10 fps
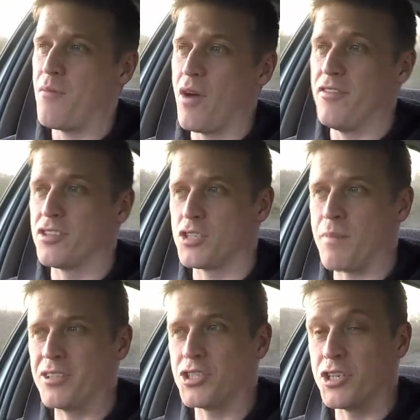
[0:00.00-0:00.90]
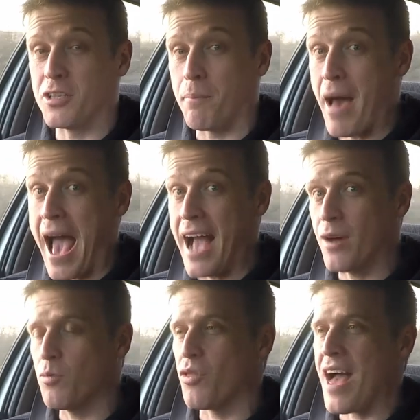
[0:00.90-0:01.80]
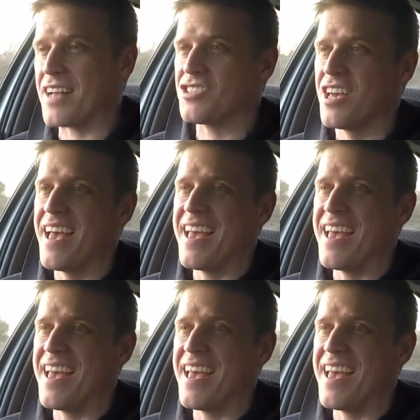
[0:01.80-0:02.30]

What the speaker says: And the suspension at the back, well, that's